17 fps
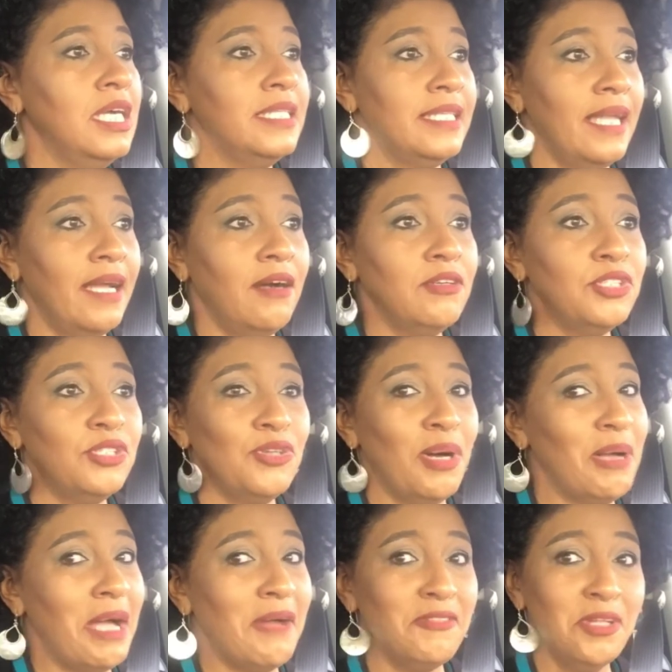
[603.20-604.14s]
now. So I
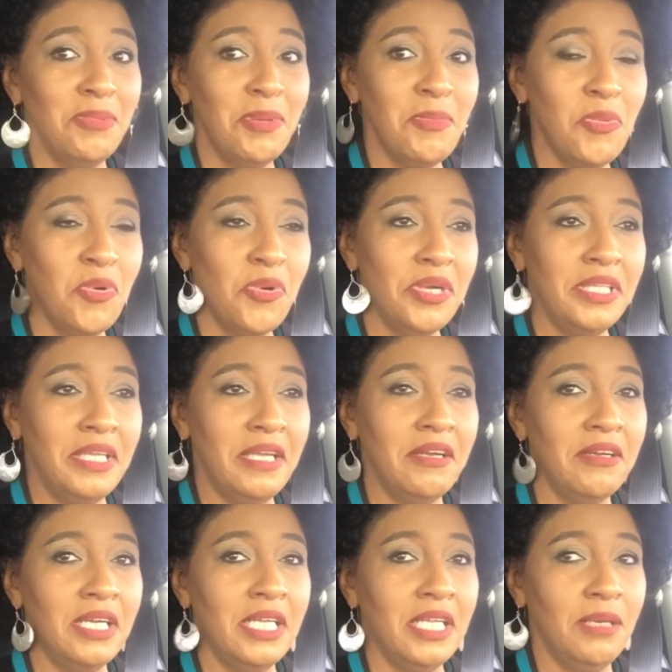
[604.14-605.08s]
have a little bit more in
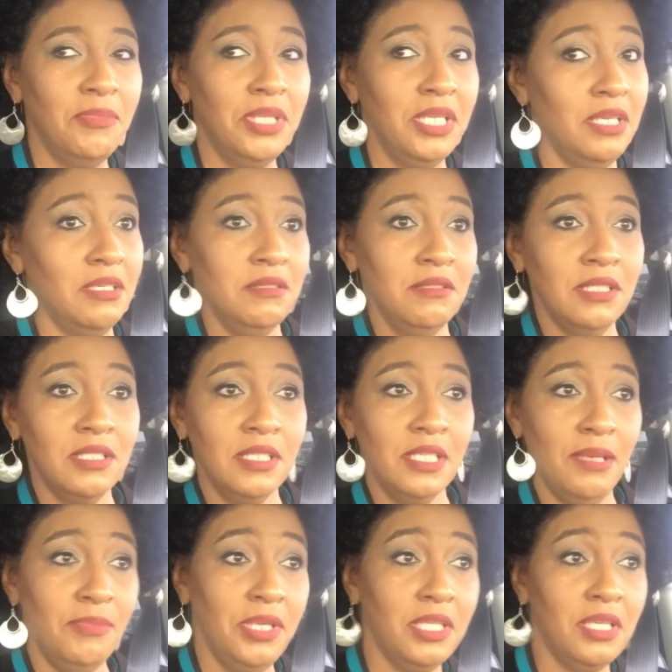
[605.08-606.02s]
there and I'm gonna
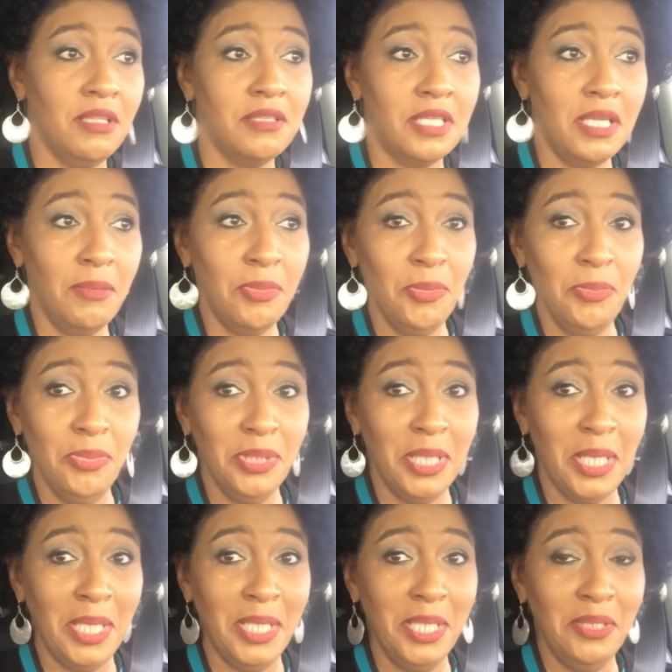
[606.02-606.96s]
get me another sample and put
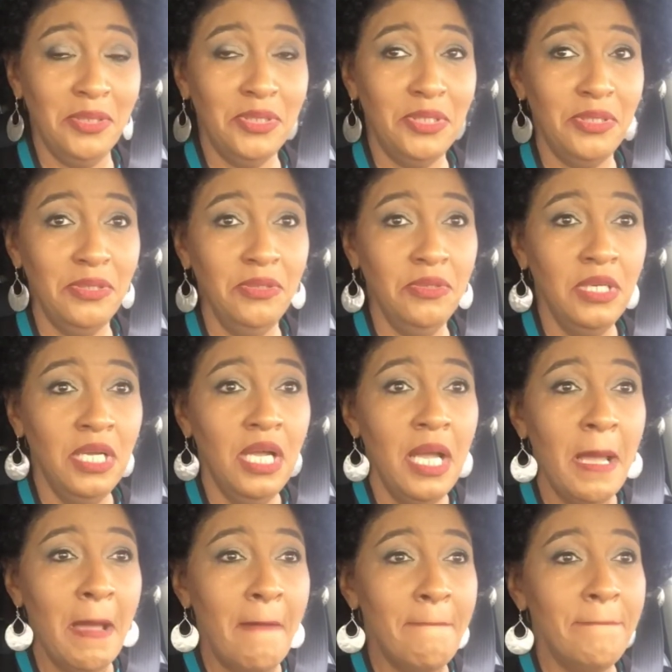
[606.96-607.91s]
that in there too
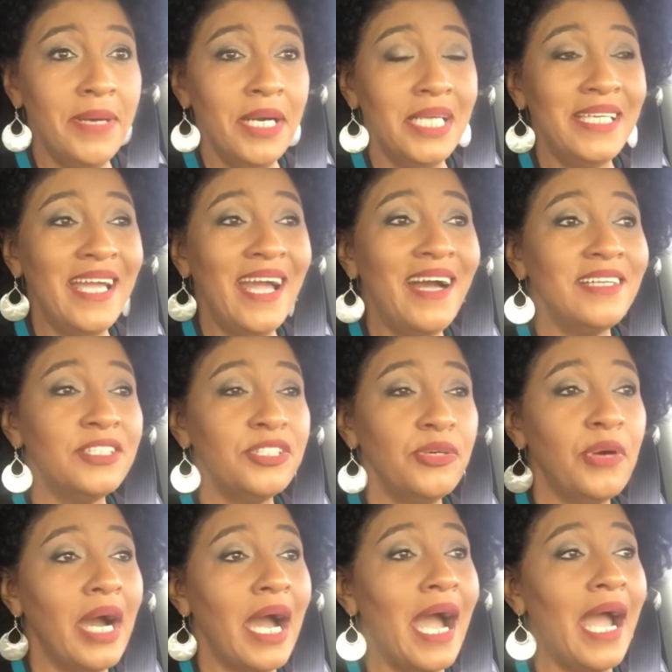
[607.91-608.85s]
but yeah,
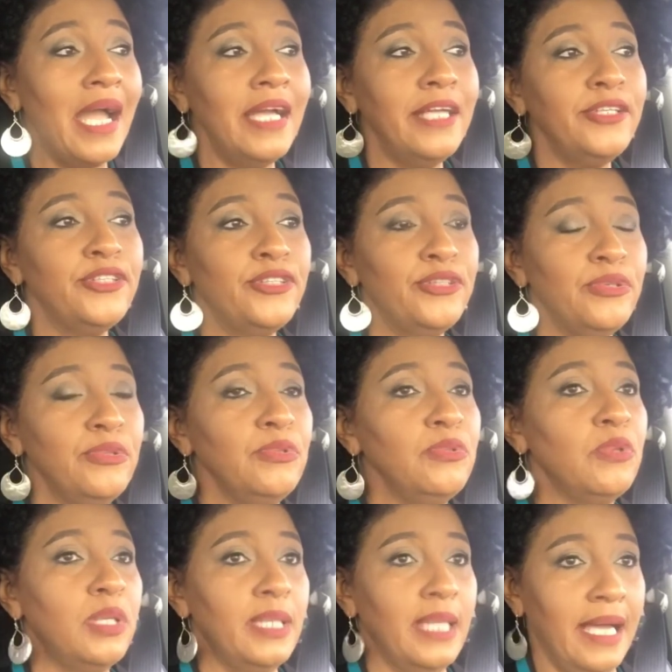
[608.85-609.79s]
so I do
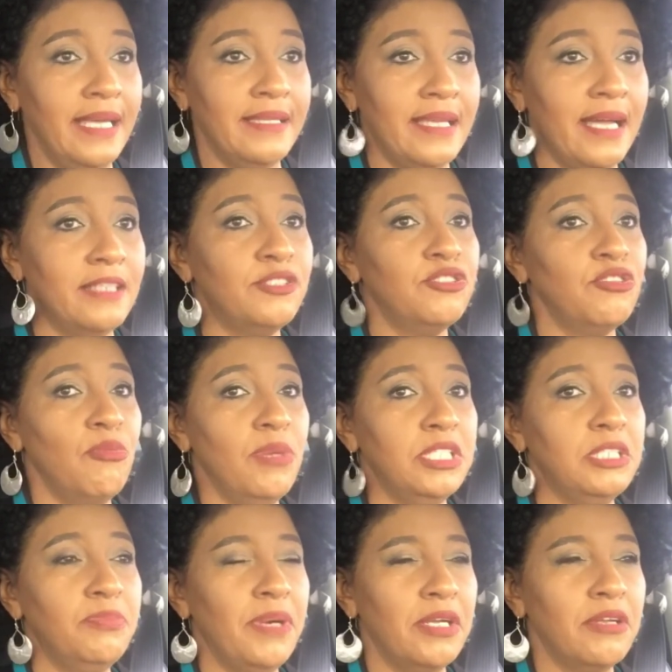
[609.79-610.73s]
like that so
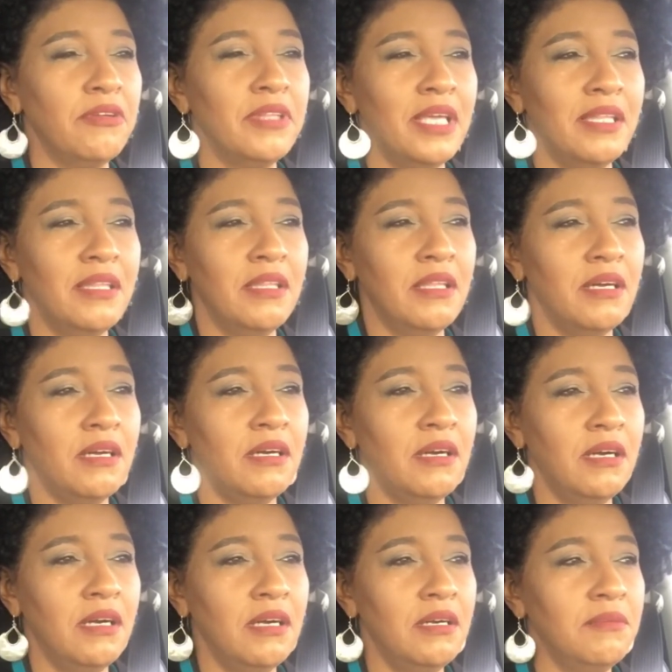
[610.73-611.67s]
much better than the
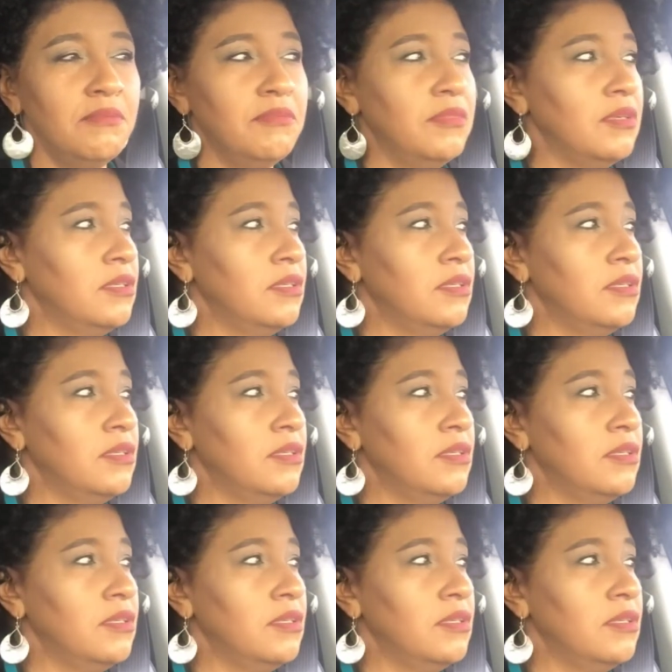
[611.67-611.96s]
um,